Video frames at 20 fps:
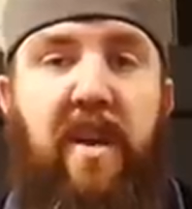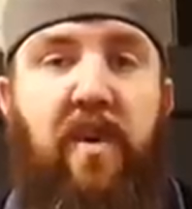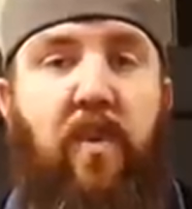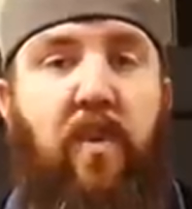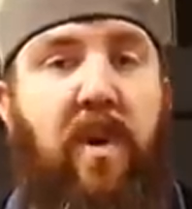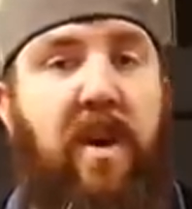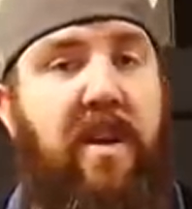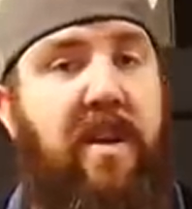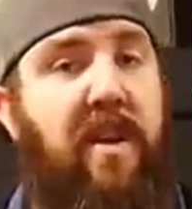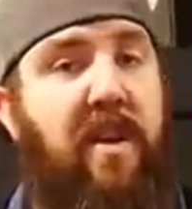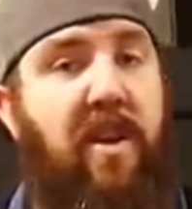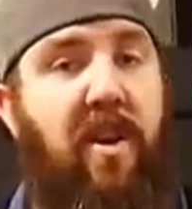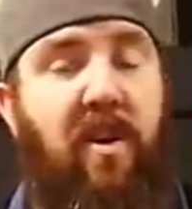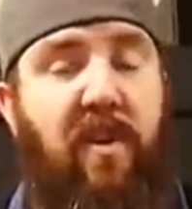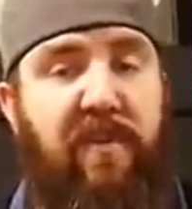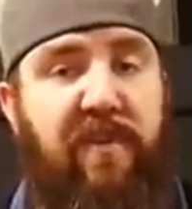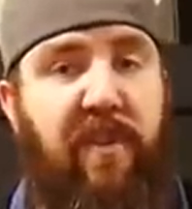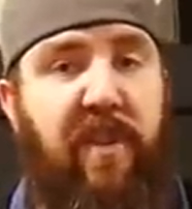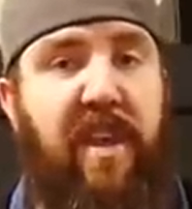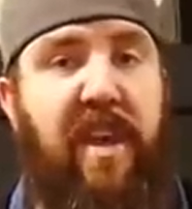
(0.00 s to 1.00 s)
and what could
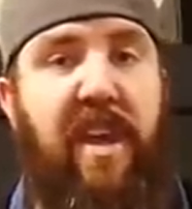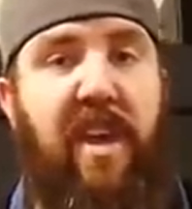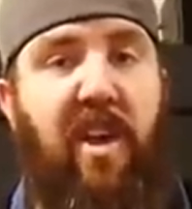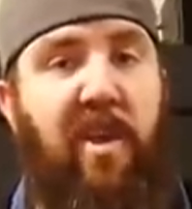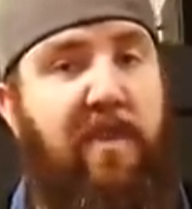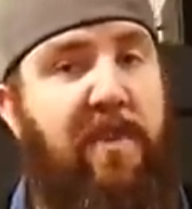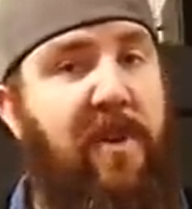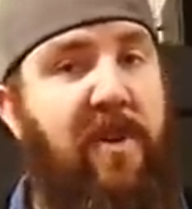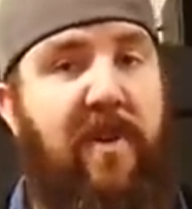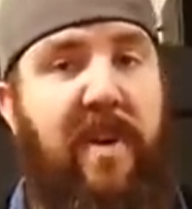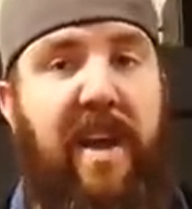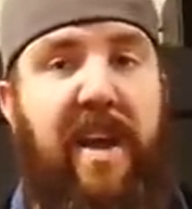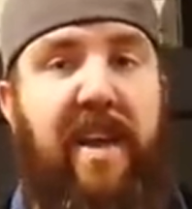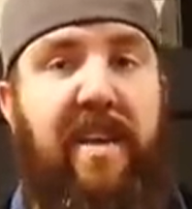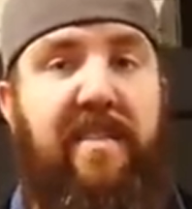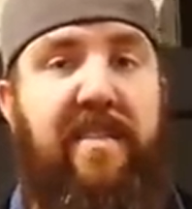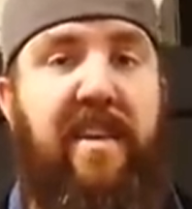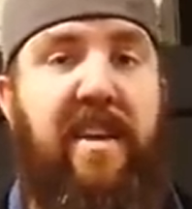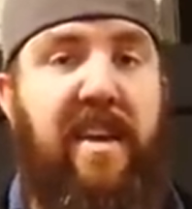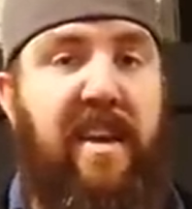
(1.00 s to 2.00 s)
hopefully help you
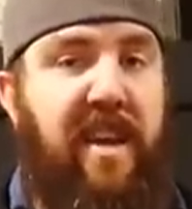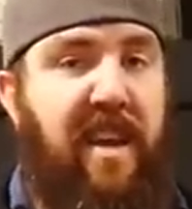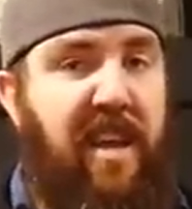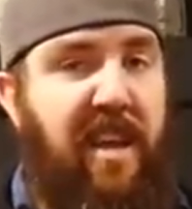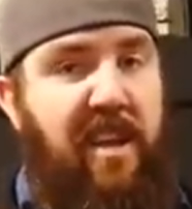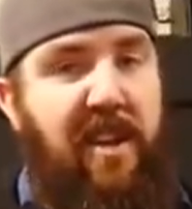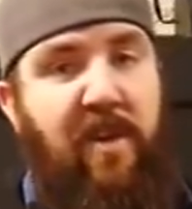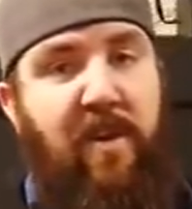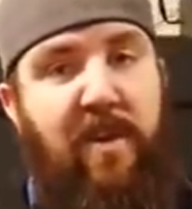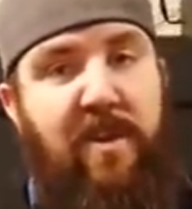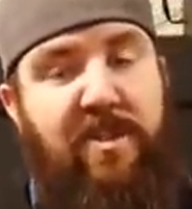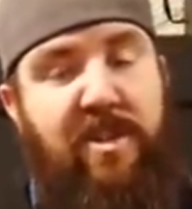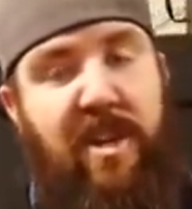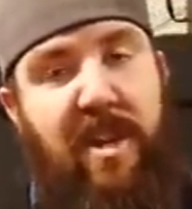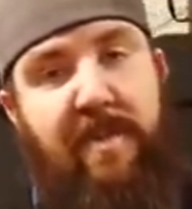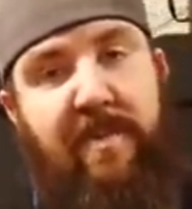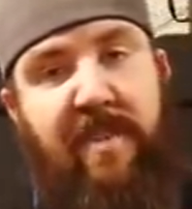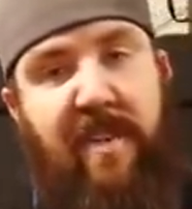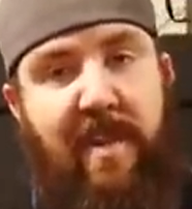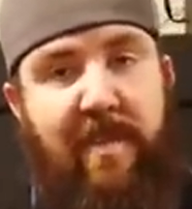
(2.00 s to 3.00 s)
guys in your
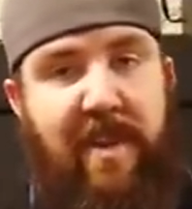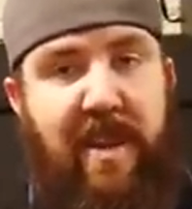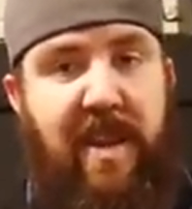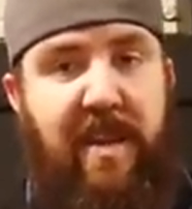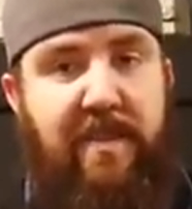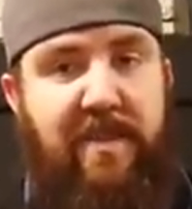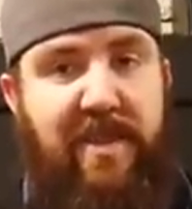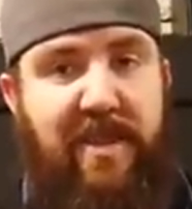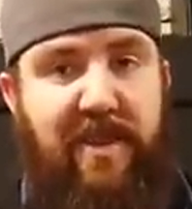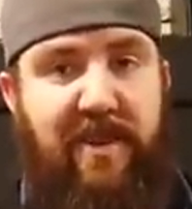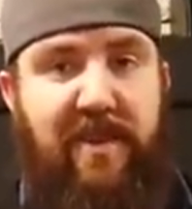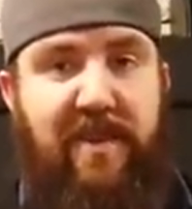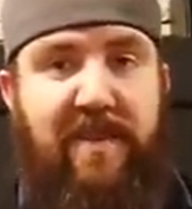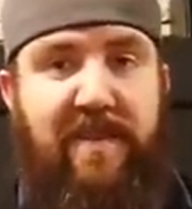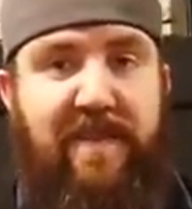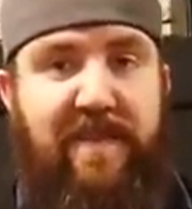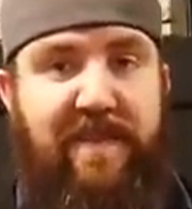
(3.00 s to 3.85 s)
jobs coming up too.